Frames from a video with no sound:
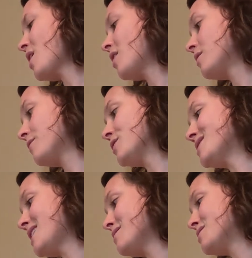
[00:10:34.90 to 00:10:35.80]
On the
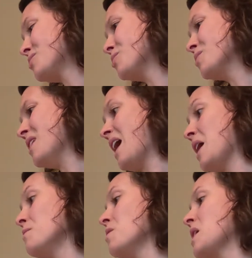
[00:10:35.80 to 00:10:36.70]
first day of school,
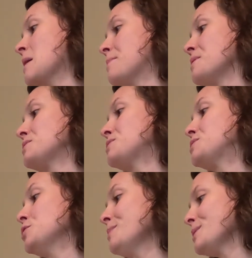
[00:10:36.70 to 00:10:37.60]
I woke up
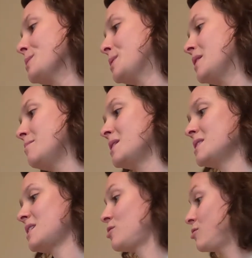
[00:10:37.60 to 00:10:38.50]
super early
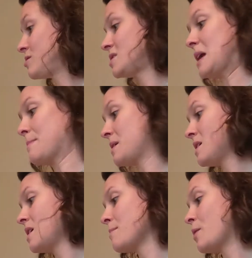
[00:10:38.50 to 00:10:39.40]
because I couldn't stop
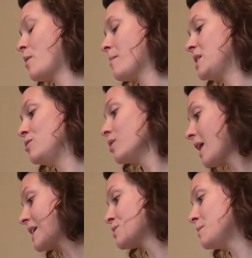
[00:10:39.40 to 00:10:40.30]
thinking about what my new
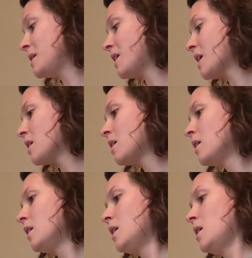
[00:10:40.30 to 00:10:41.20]
class would be like.
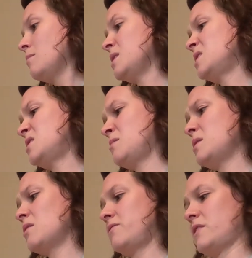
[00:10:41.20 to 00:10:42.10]
My
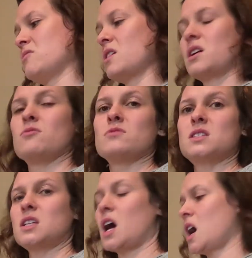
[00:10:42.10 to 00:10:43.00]
stomach felt like it
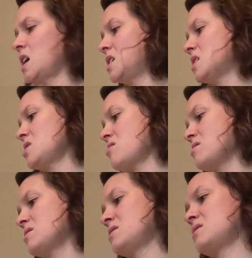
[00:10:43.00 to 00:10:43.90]
was tied in
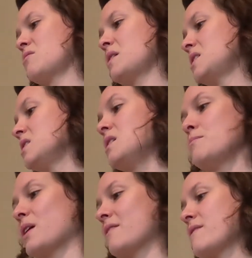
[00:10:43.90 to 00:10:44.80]
knots, so I didn't eat
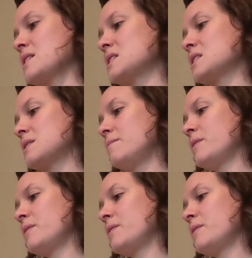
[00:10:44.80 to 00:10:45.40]
breakfast.